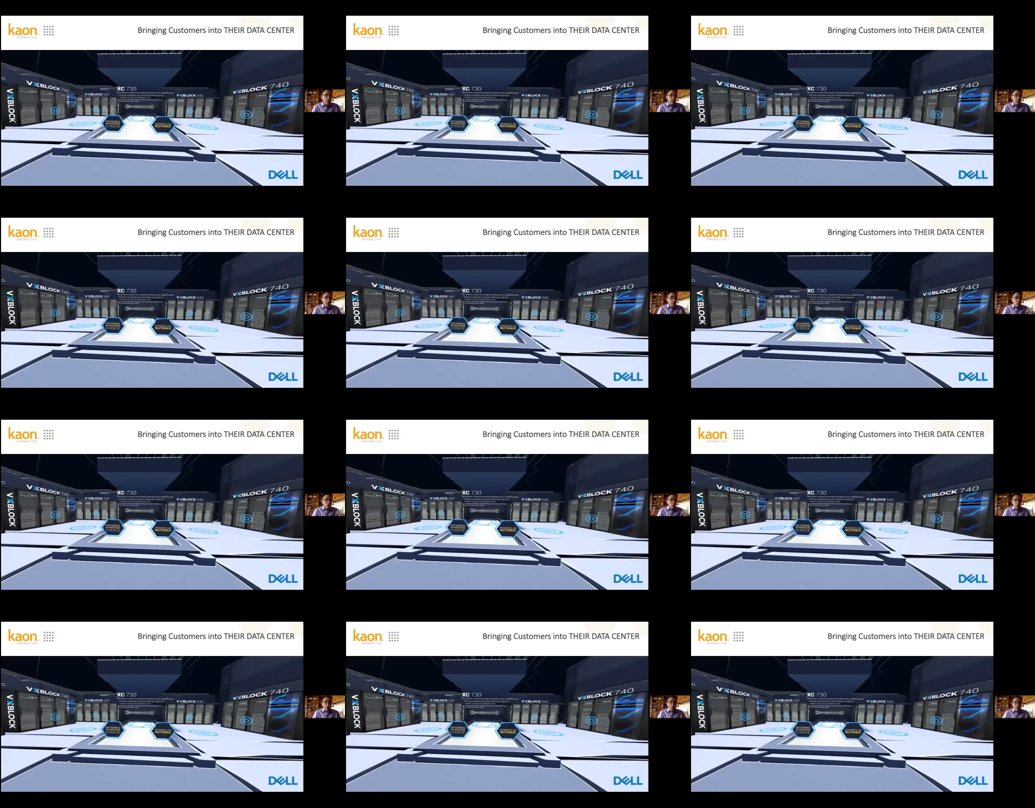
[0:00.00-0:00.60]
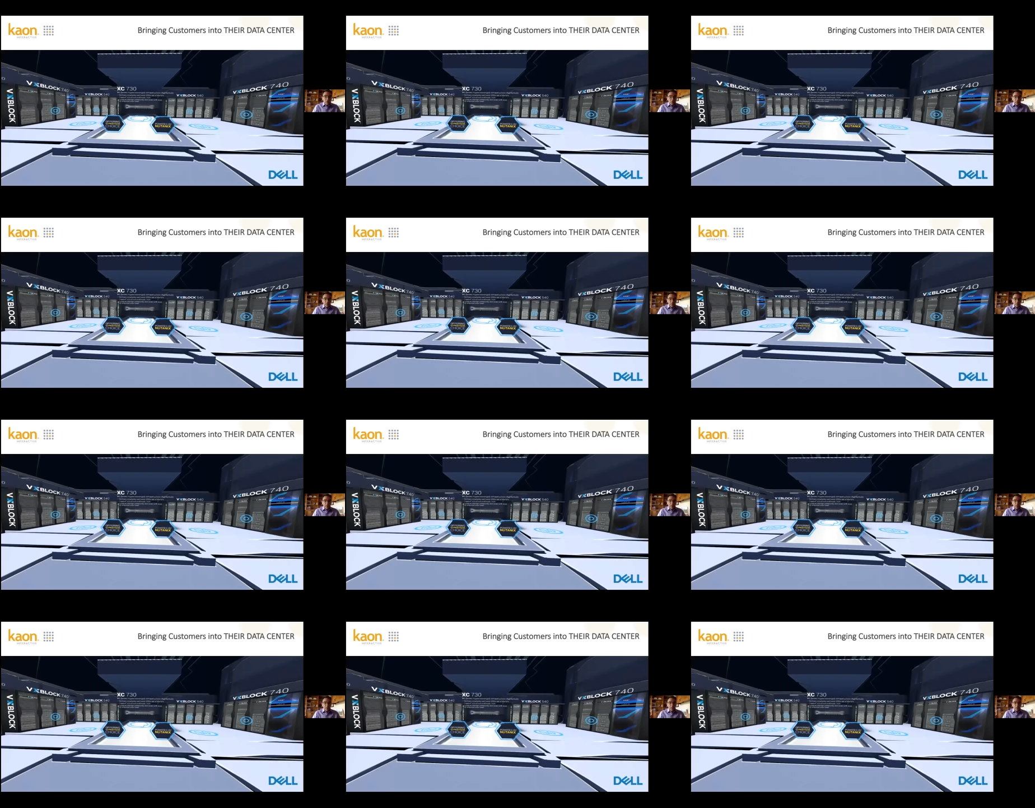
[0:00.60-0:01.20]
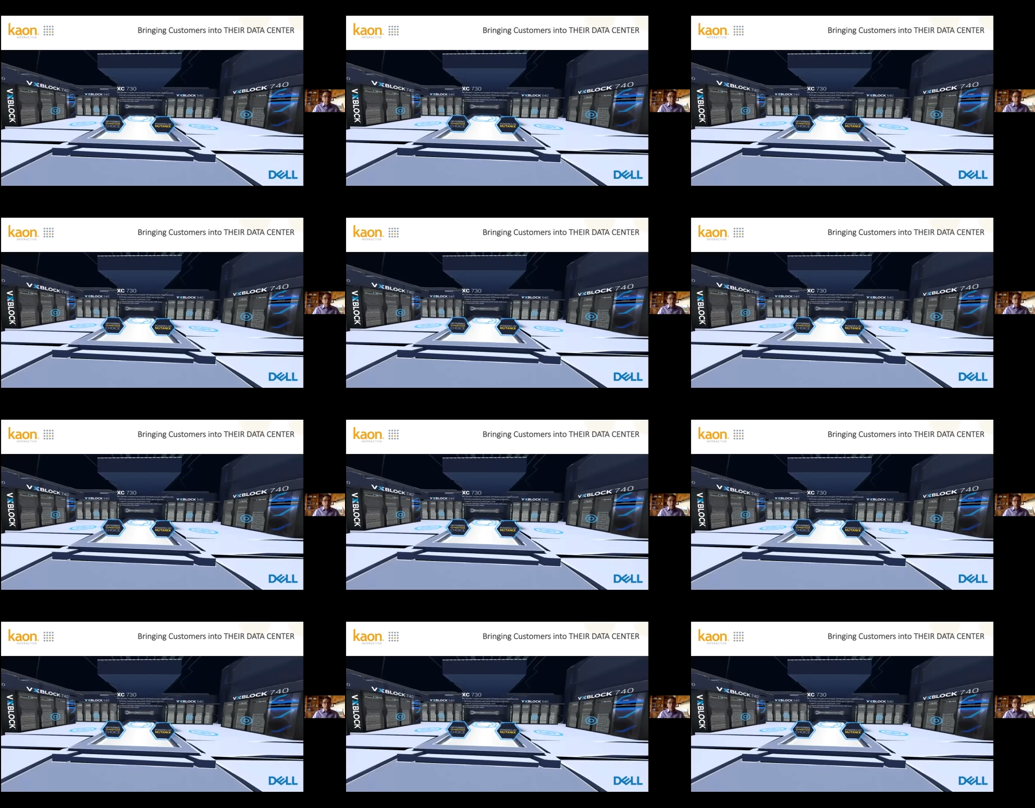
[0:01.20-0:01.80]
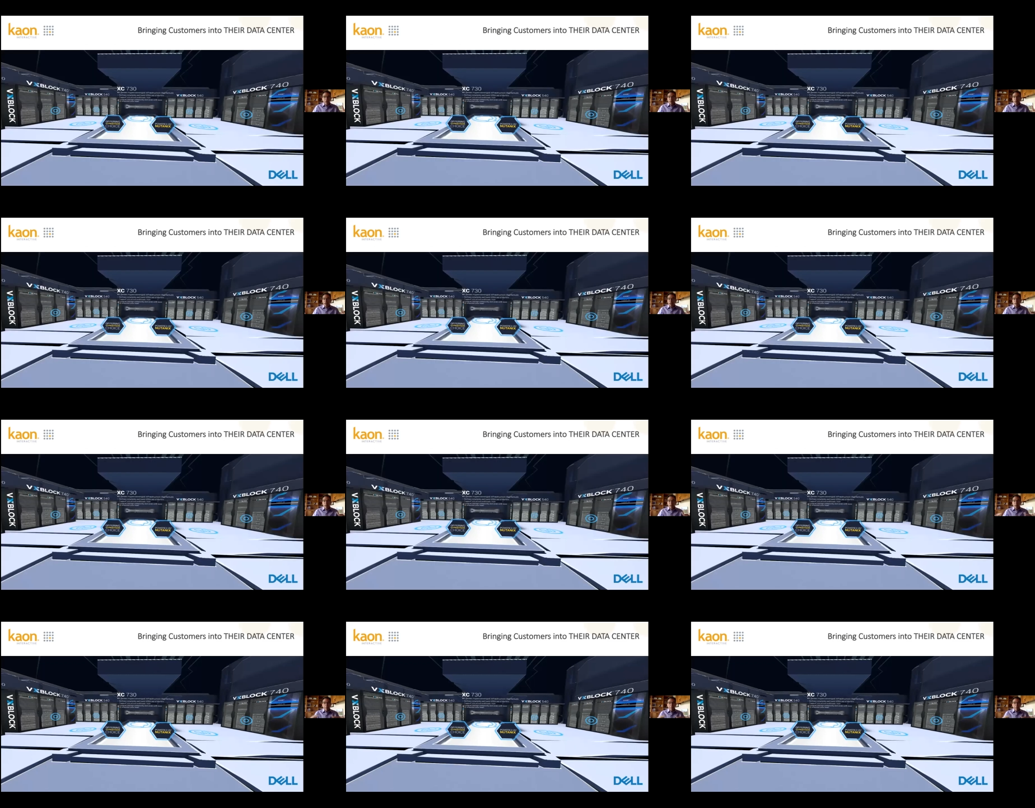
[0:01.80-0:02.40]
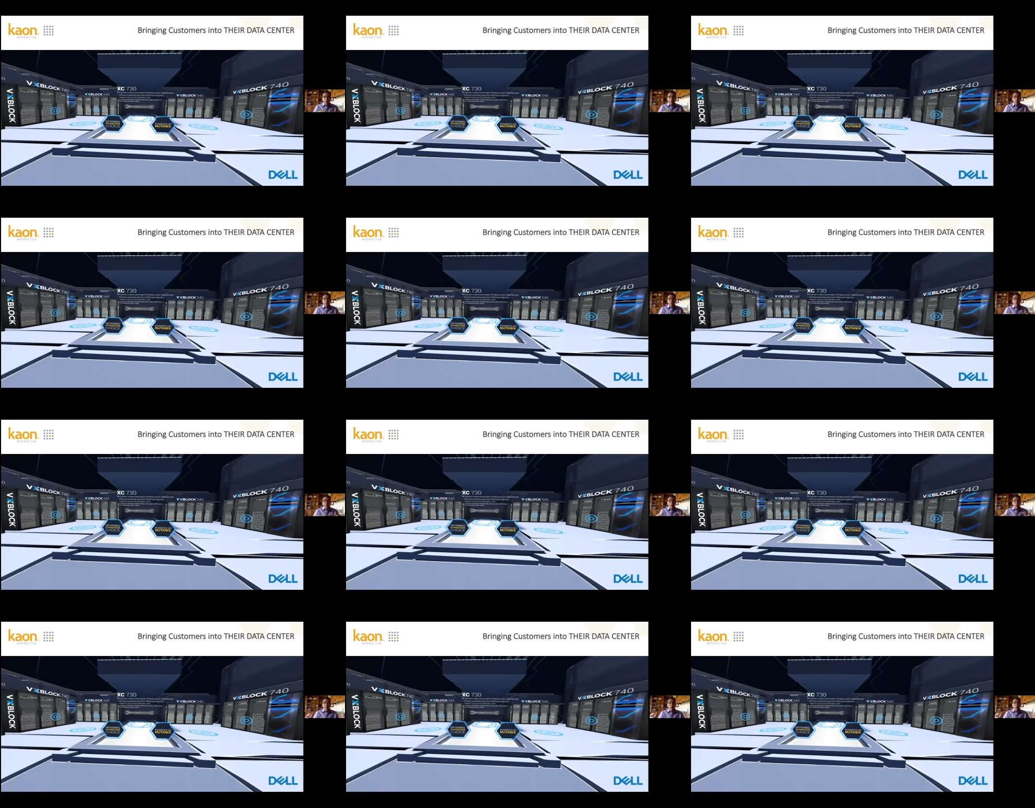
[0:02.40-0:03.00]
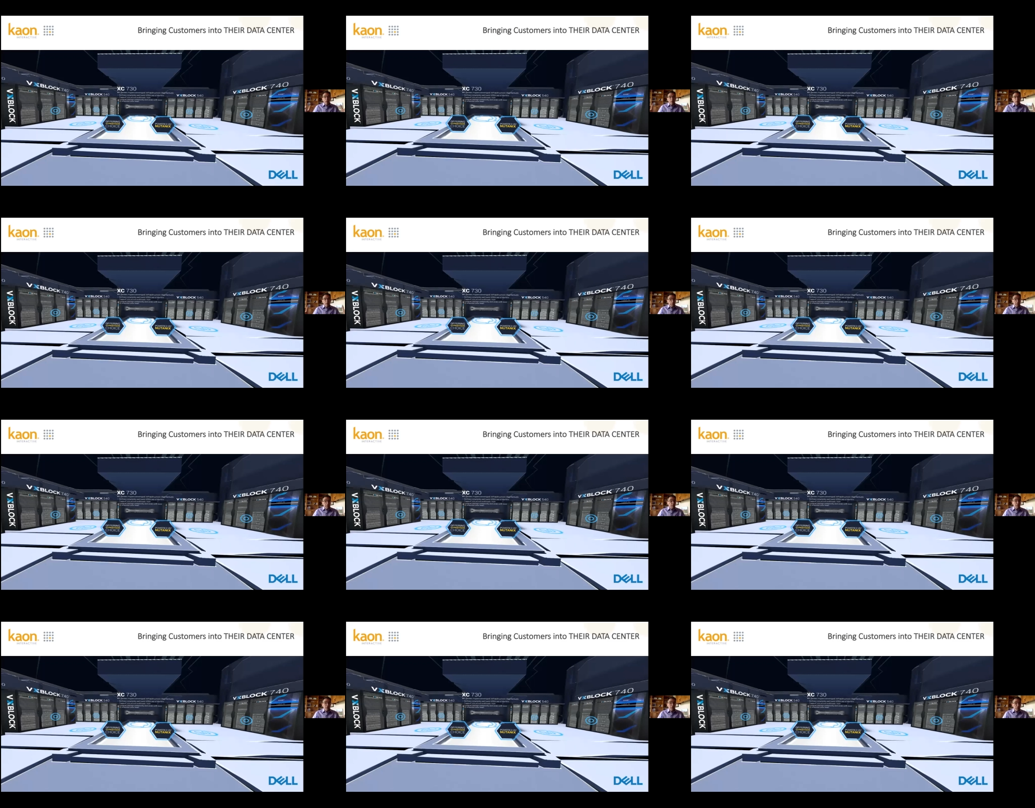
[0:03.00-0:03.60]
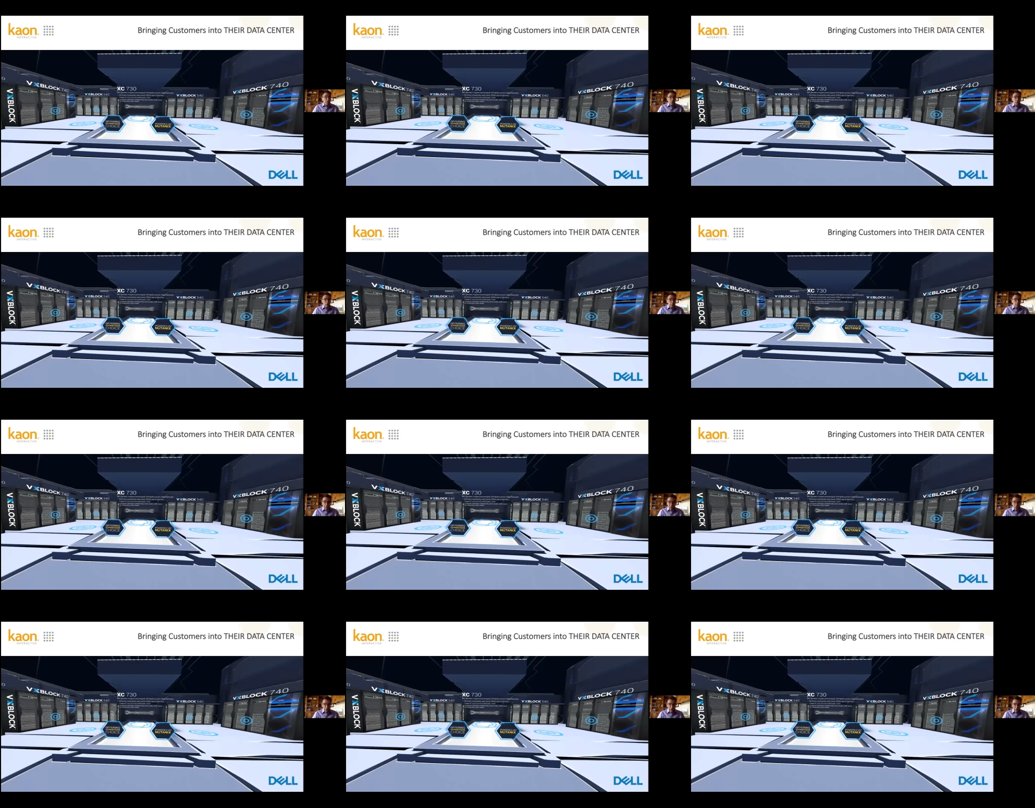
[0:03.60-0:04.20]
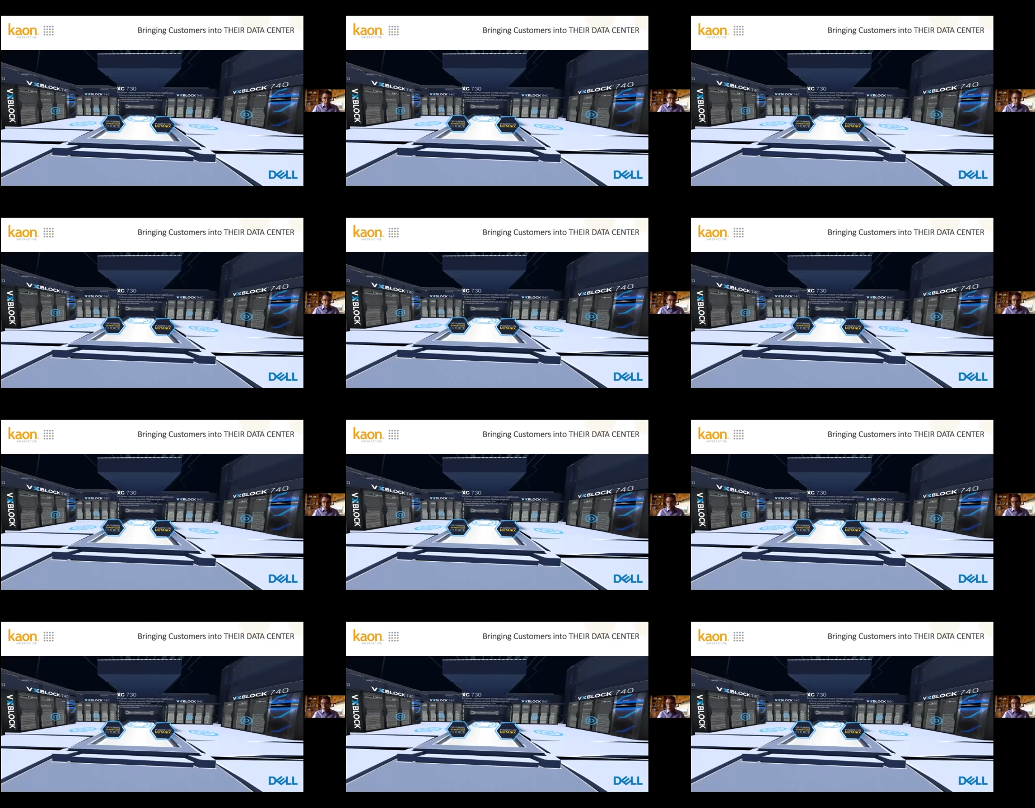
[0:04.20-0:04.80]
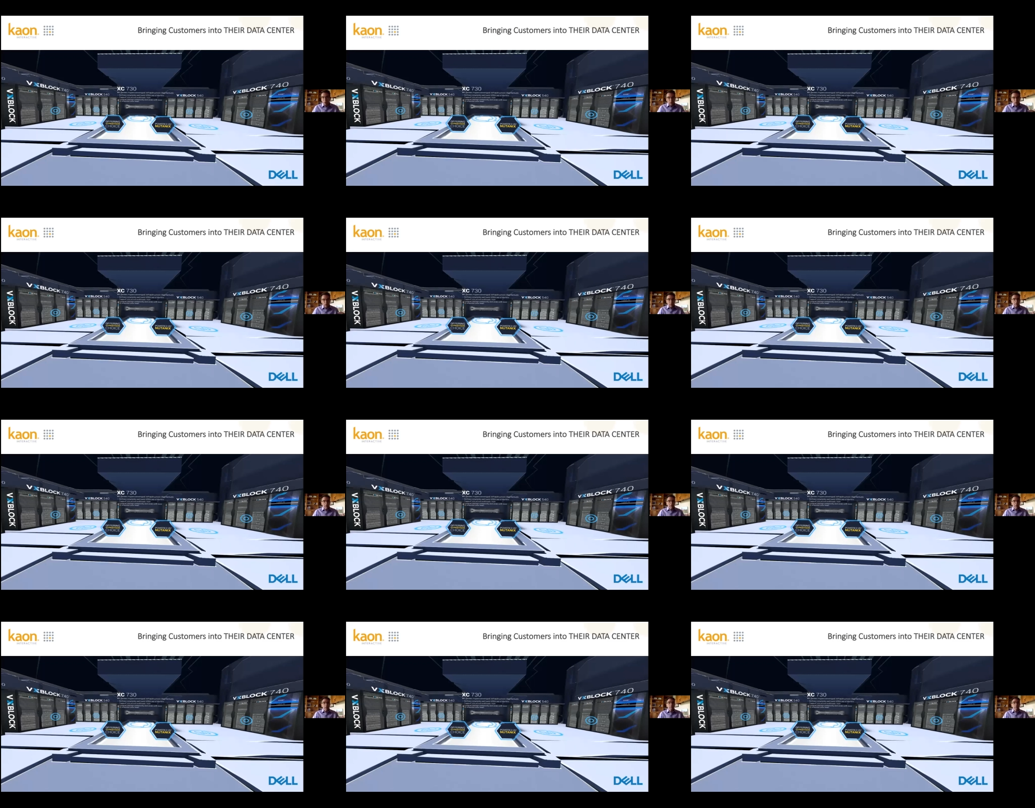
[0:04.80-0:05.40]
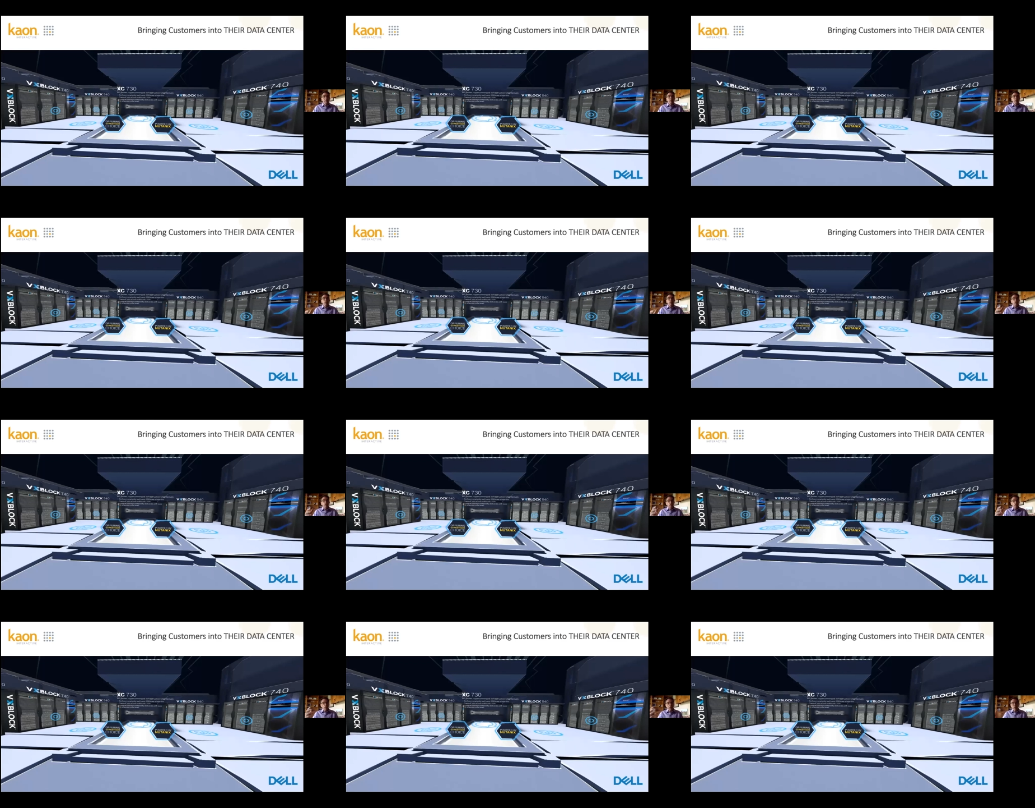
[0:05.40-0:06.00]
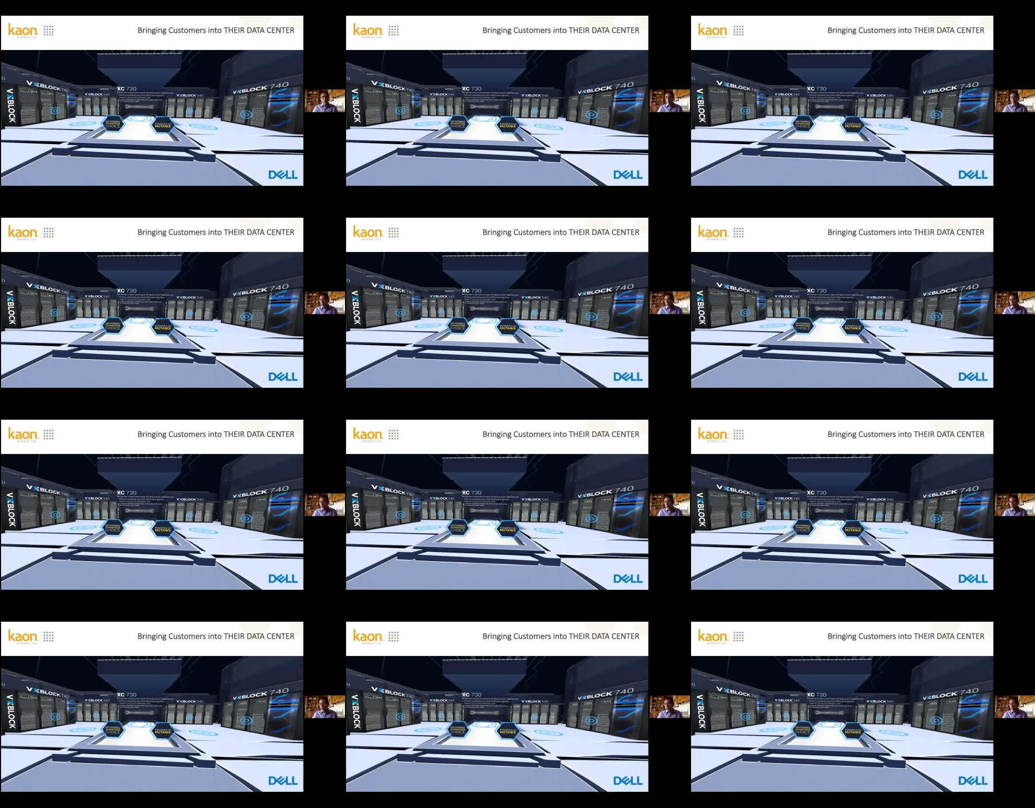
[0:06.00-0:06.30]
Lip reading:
Nobody's mouth can be seen.